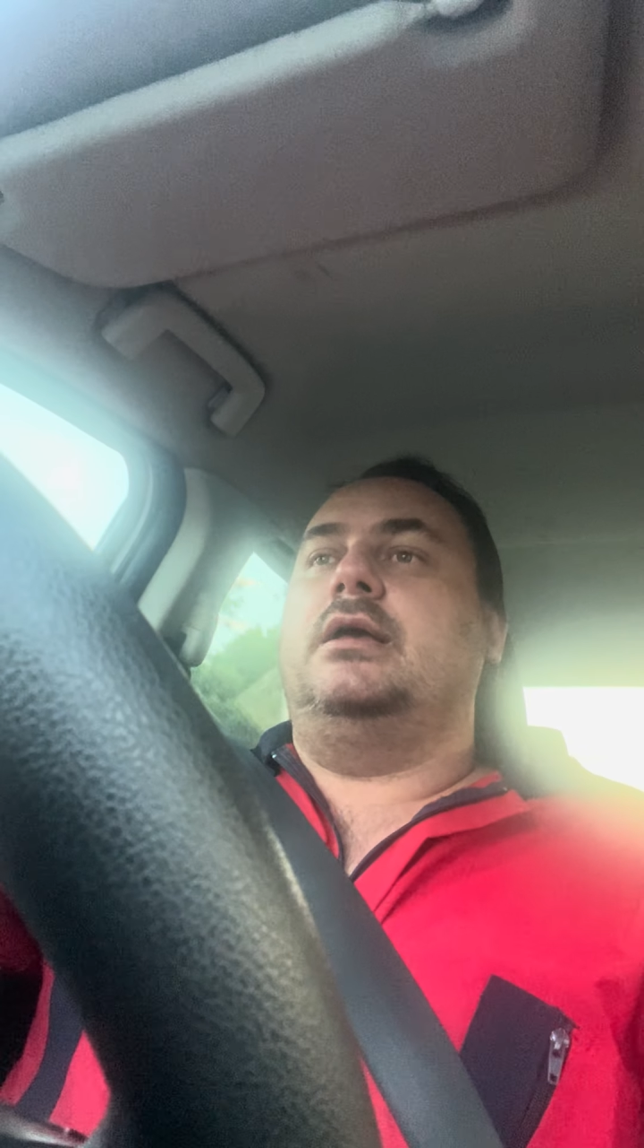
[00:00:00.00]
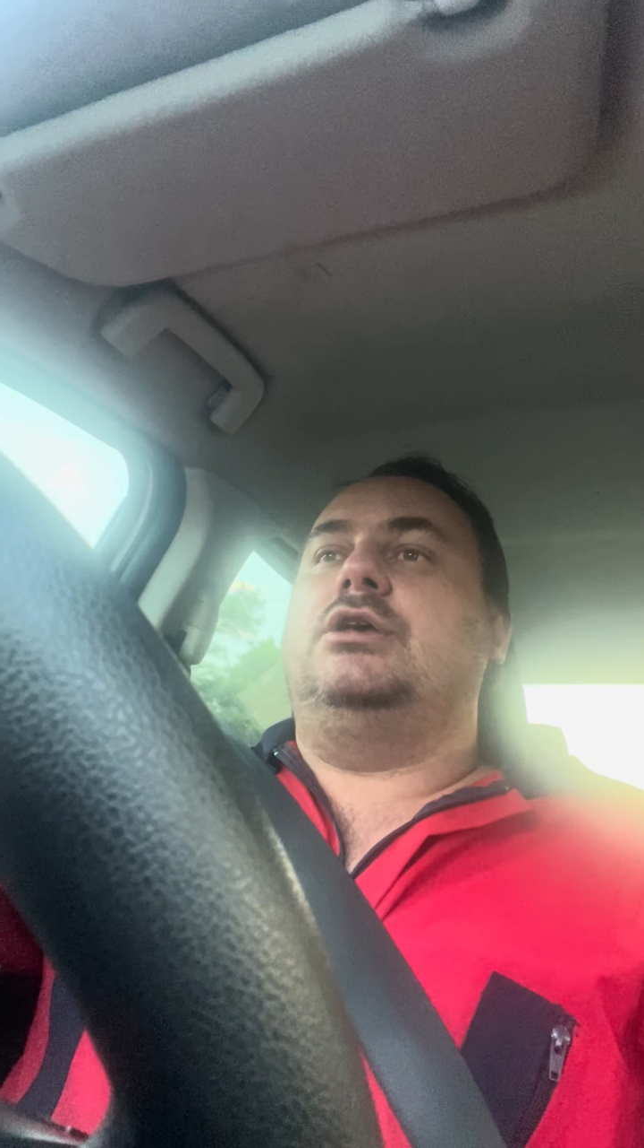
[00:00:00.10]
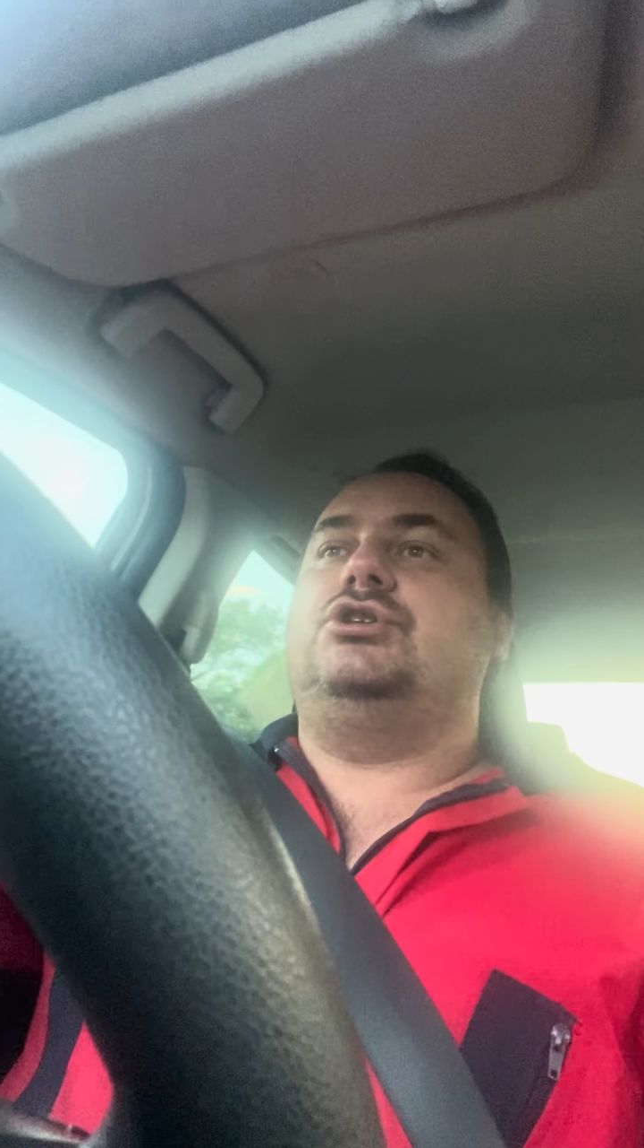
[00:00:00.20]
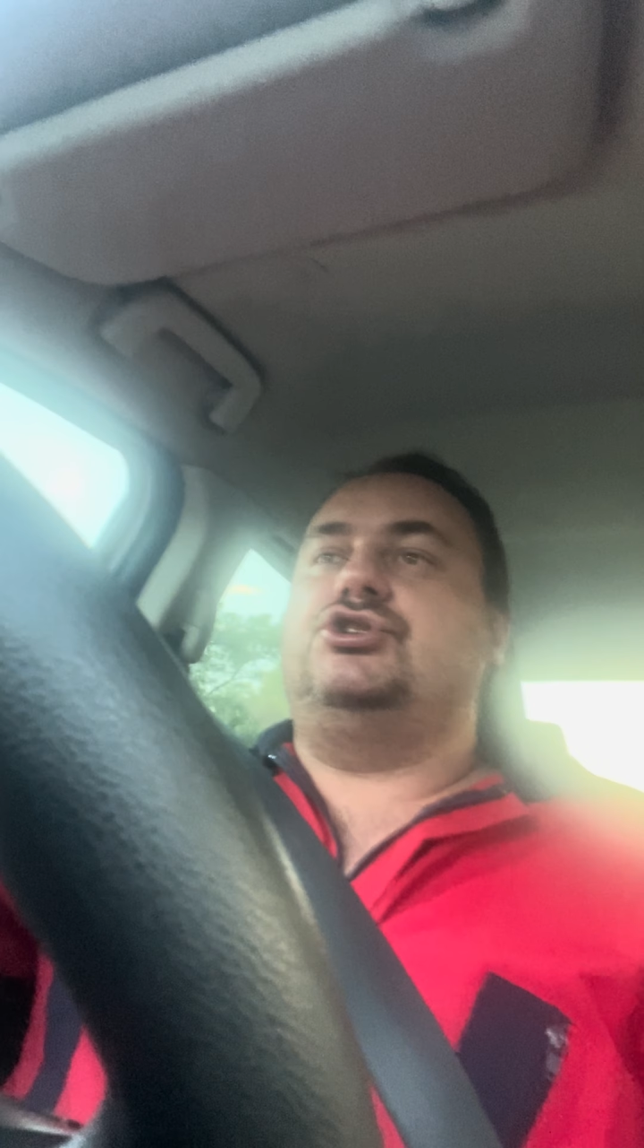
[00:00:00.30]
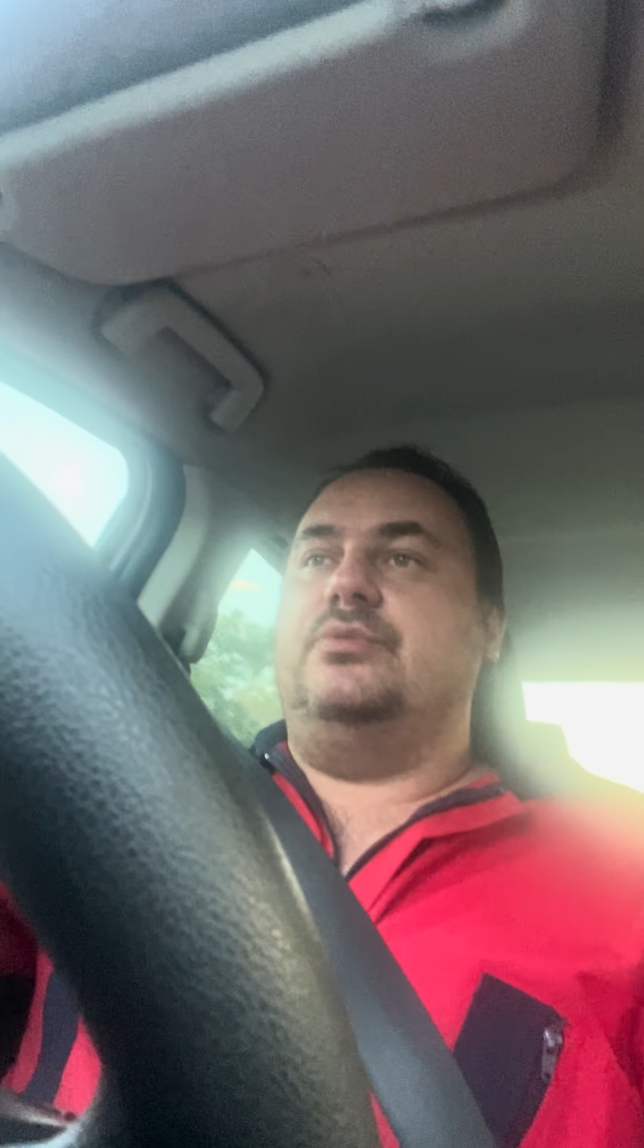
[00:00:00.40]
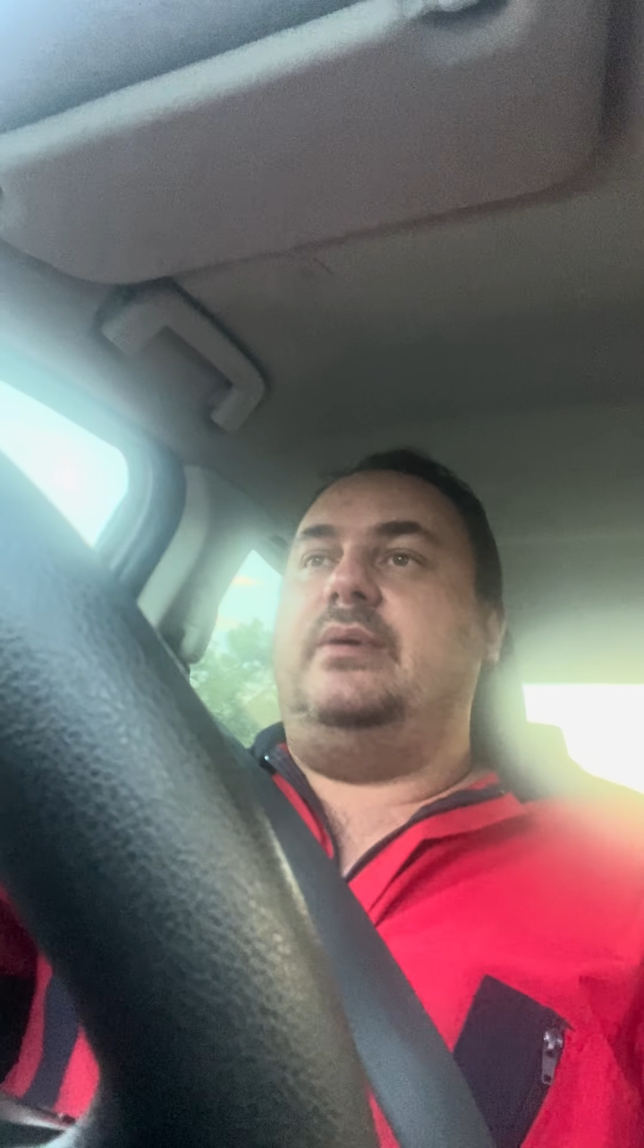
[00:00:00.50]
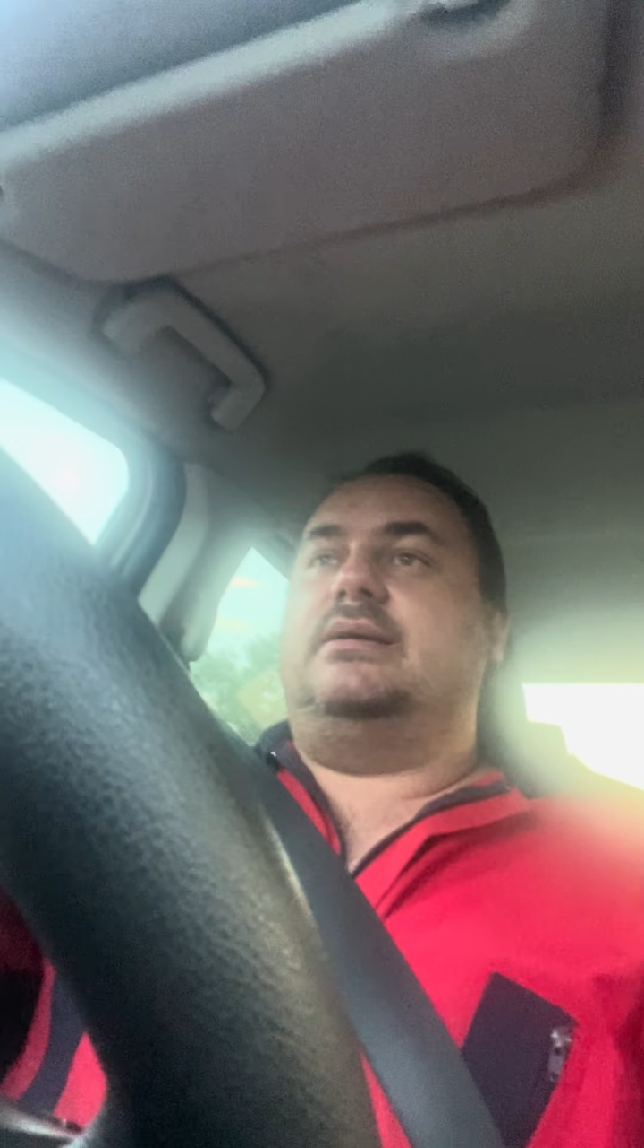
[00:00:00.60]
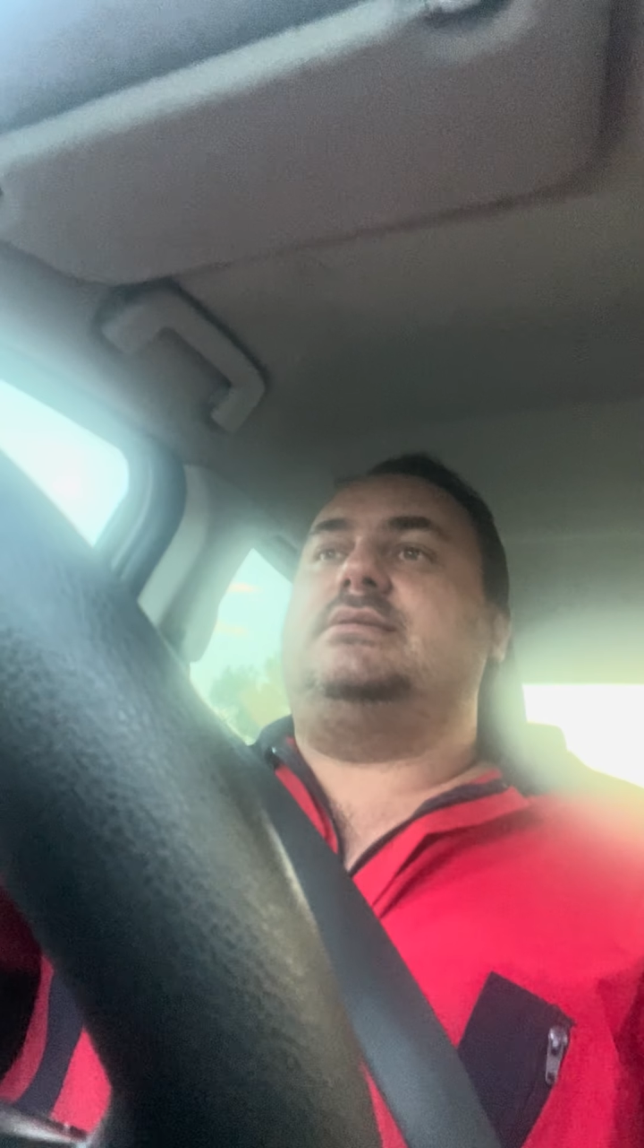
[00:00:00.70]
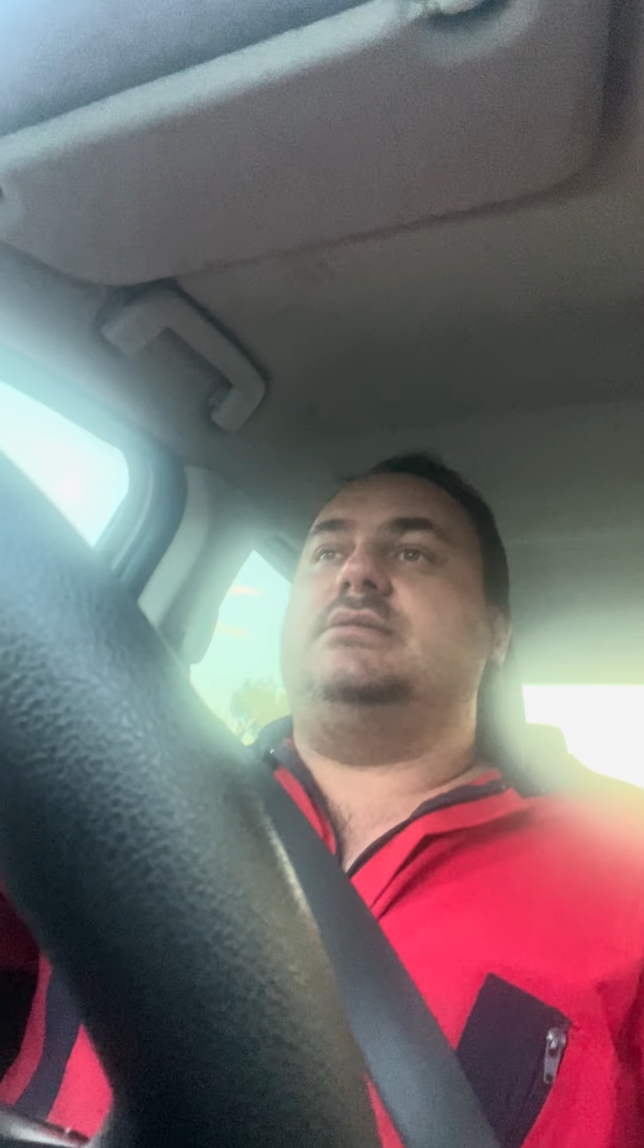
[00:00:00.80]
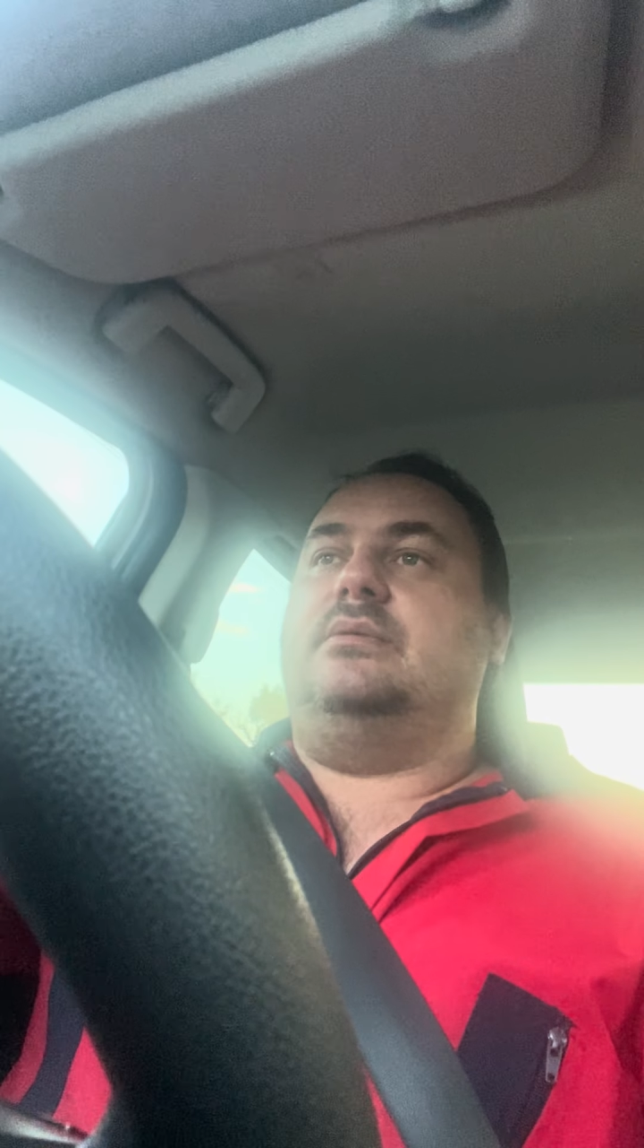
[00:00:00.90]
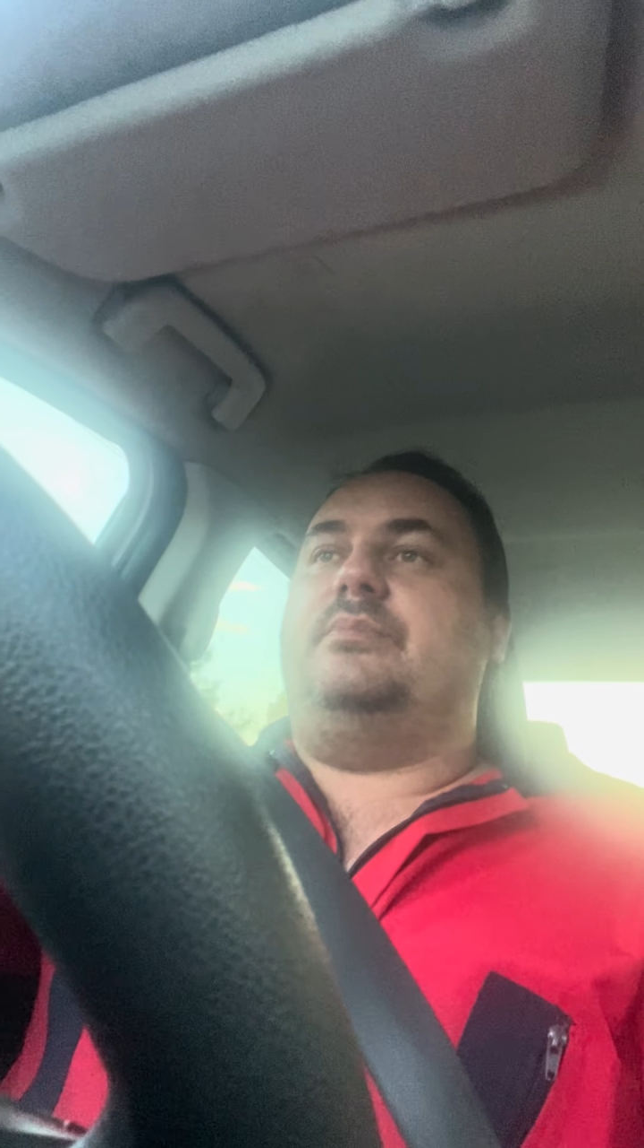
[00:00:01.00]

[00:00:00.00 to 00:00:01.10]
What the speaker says: intubating the